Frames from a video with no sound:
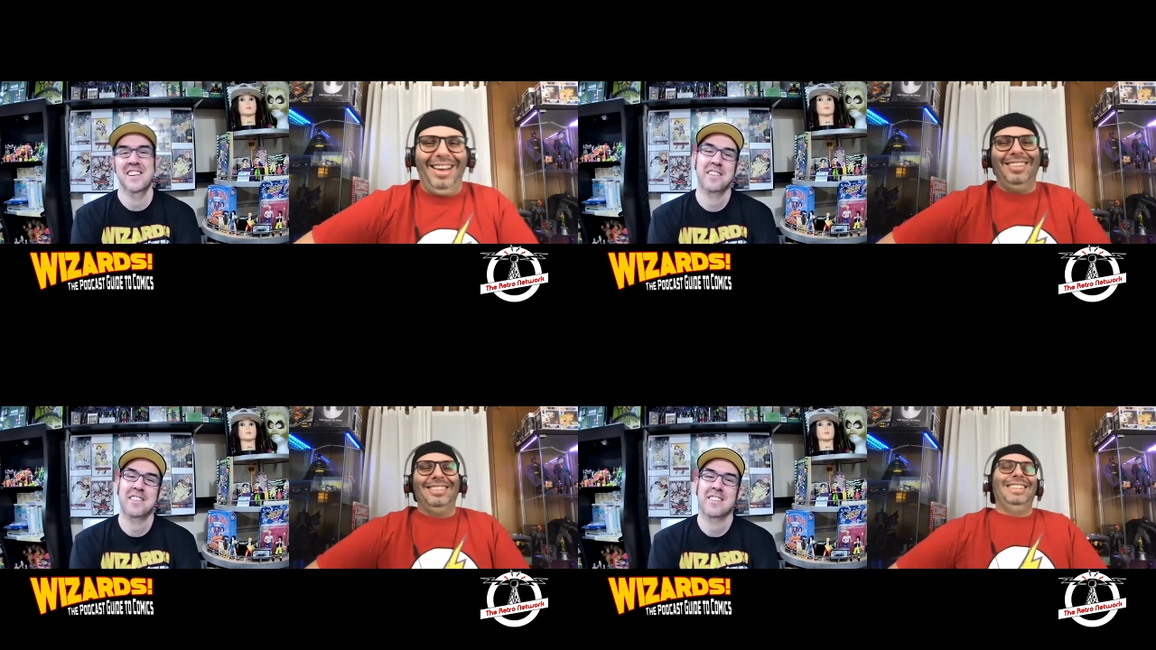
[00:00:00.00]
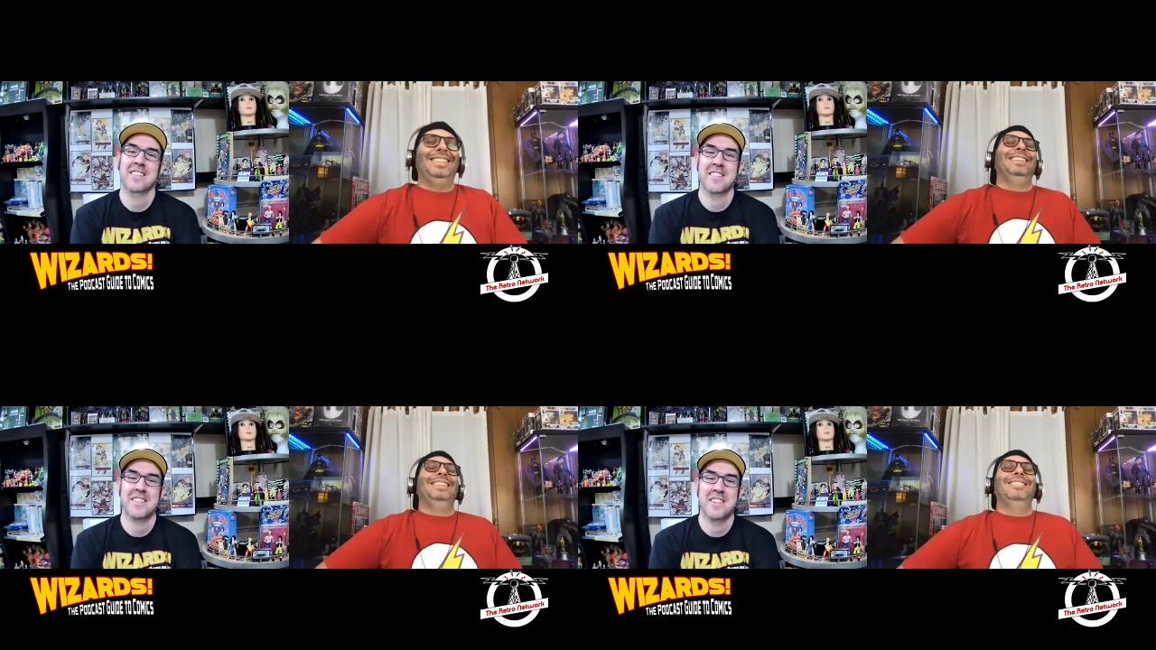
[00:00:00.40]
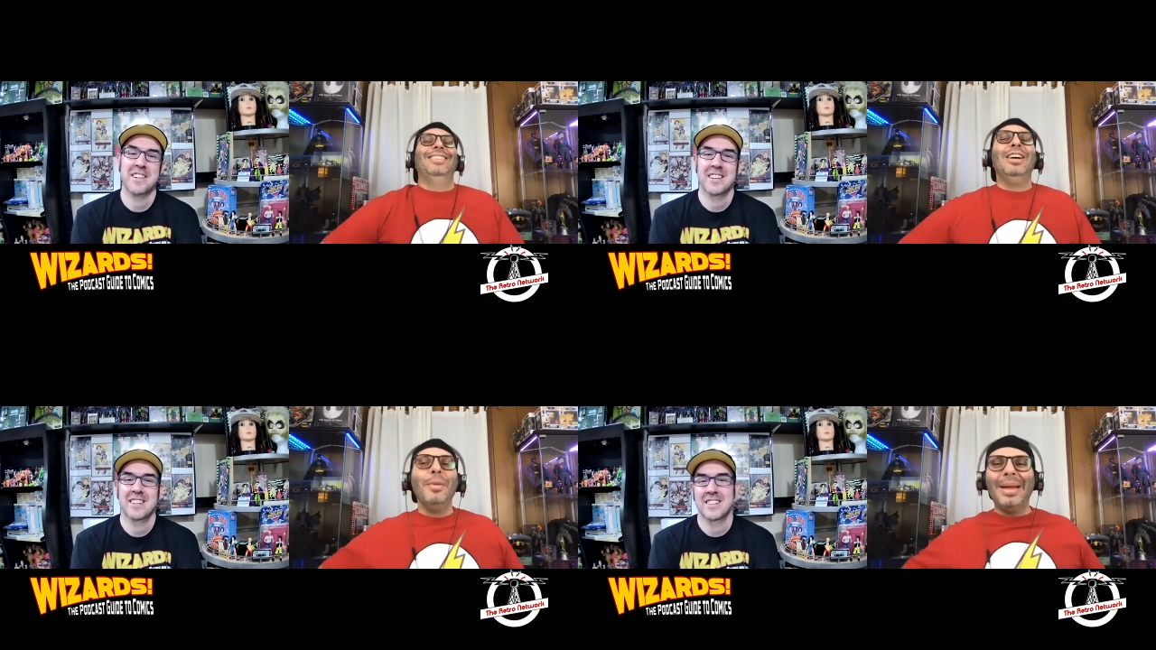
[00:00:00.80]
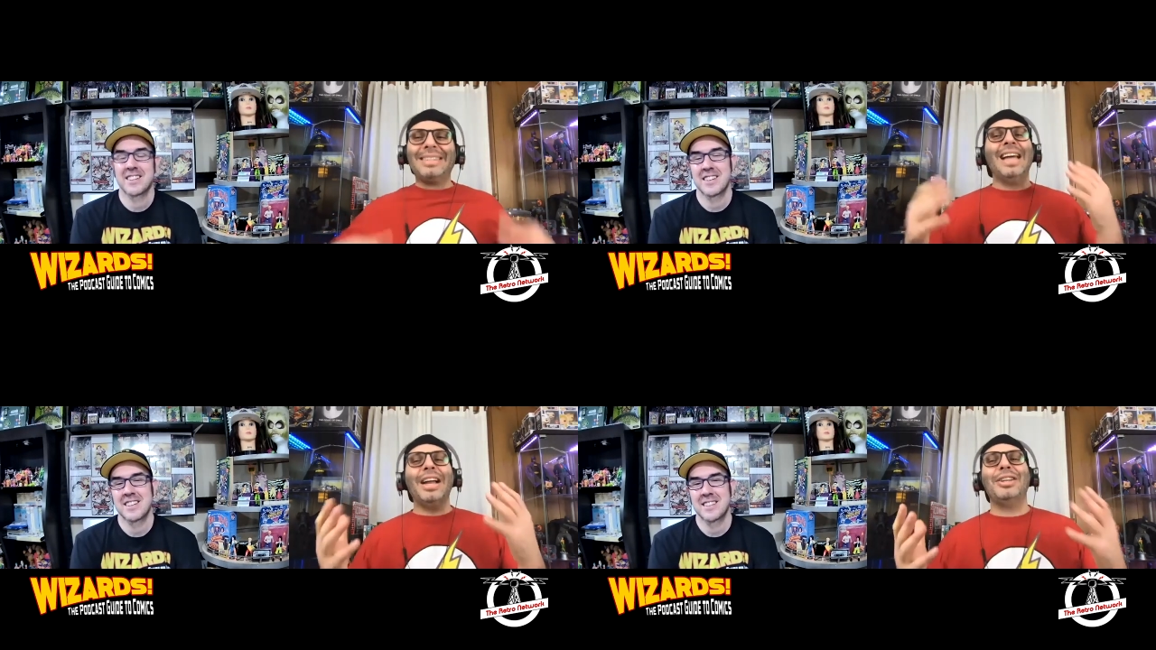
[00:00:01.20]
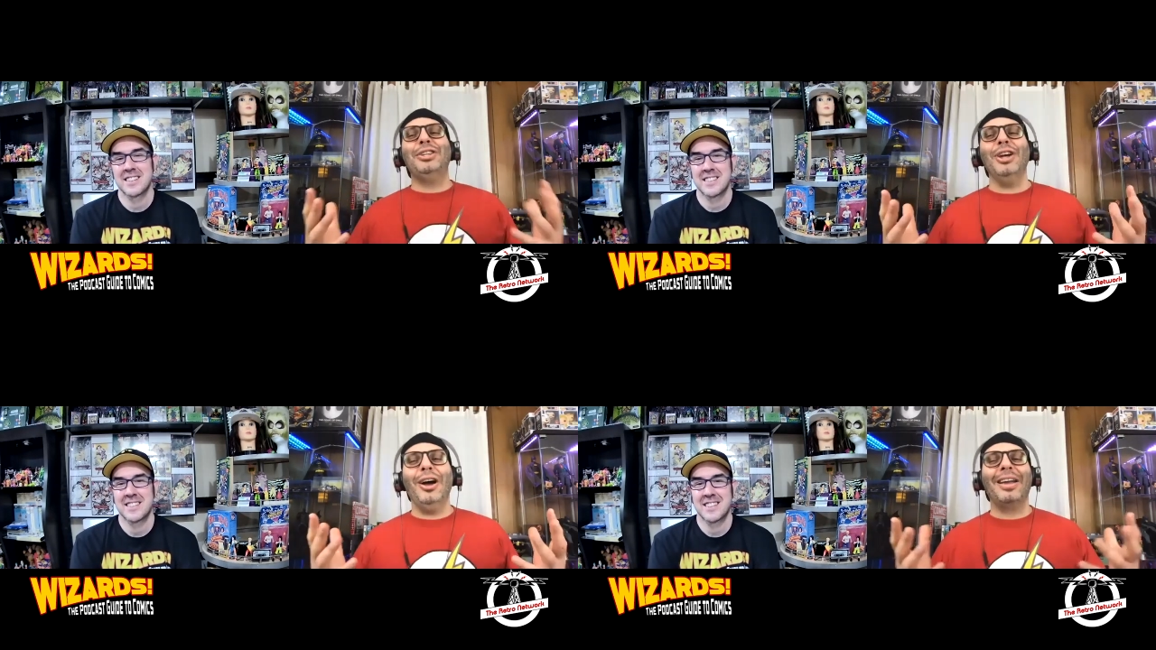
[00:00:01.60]
Speaker 1: our houses. It's not
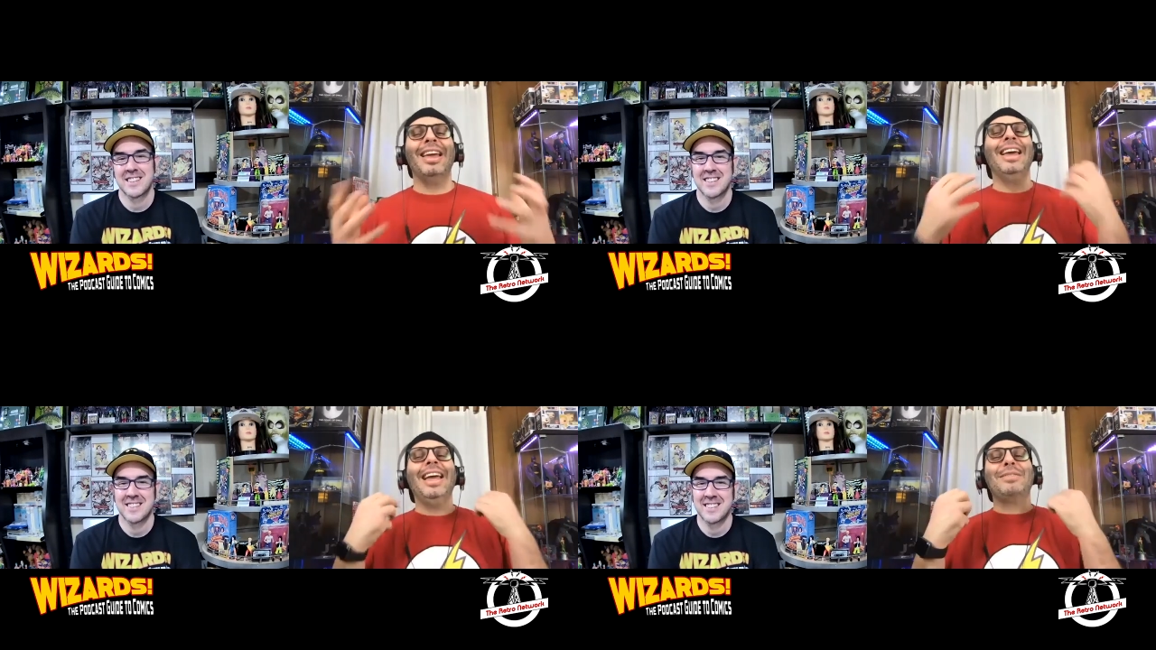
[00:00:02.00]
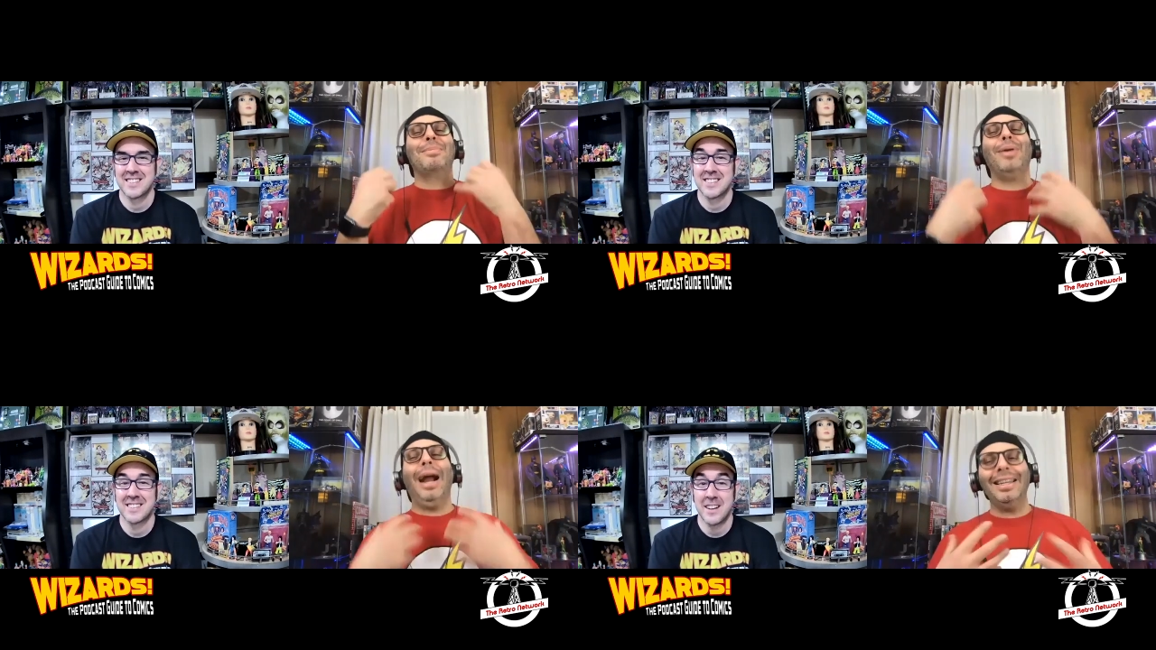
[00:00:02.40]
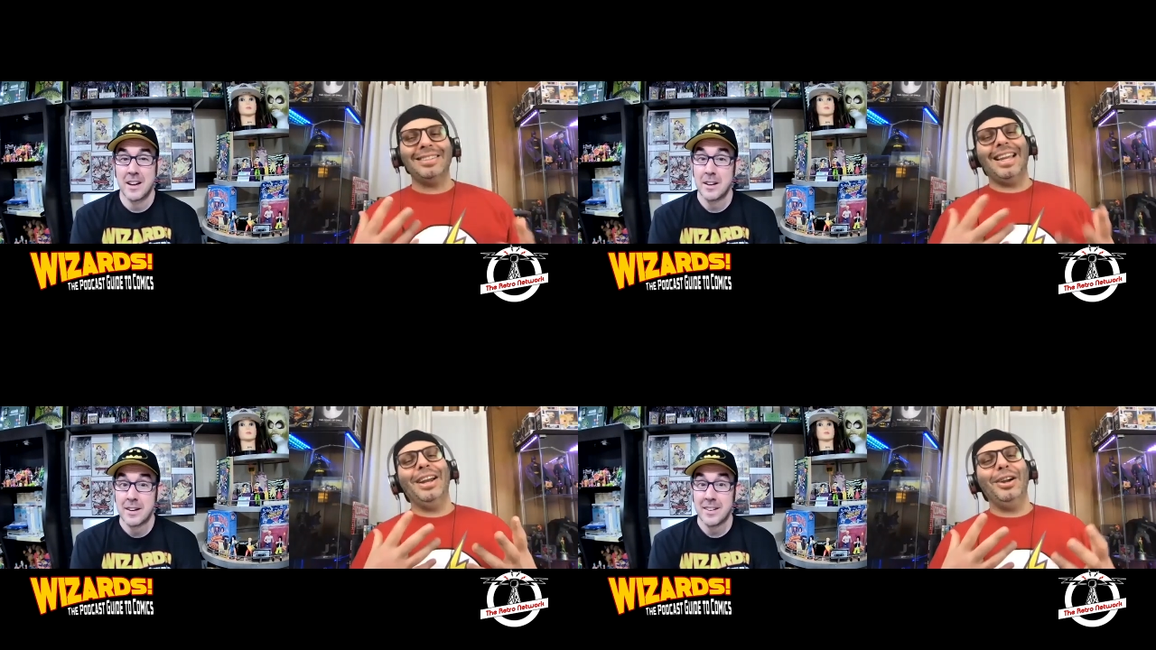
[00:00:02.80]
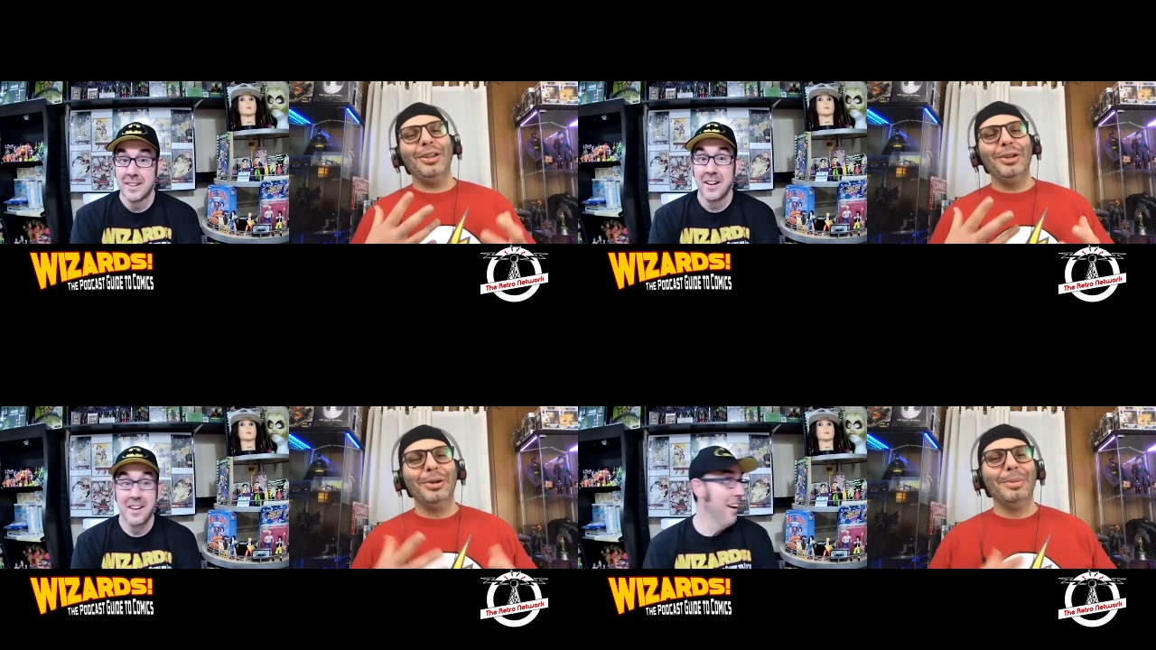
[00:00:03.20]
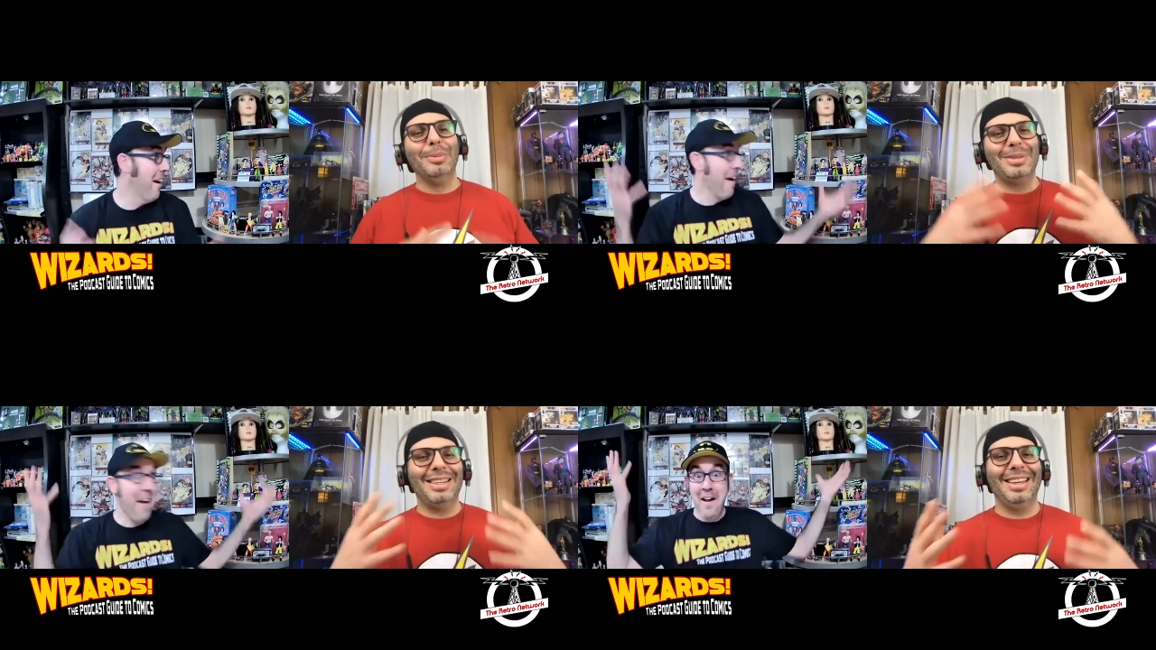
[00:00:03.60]
junk. It's priceless heirlooms.